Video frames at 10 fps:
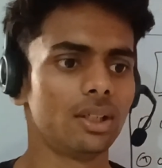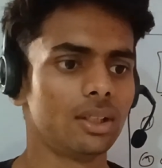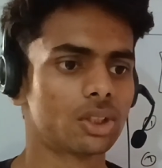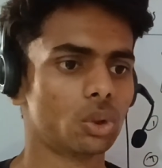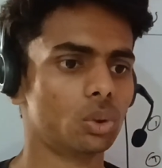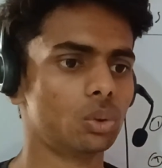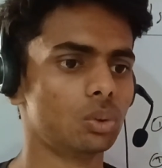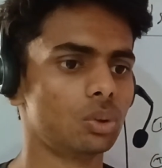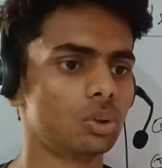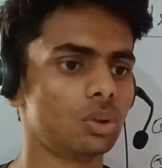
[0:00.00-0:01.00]
So
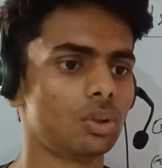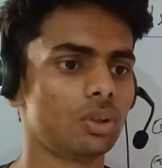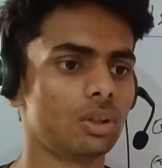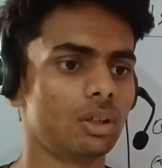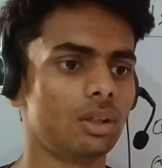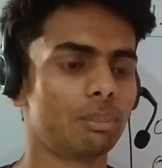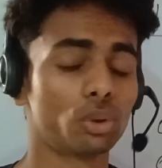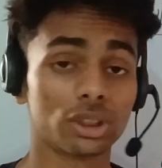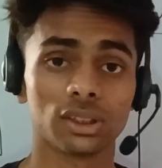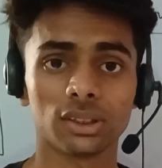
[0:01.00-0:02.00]

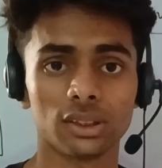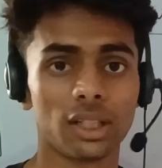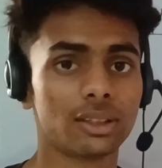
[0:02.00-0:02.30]
processes is like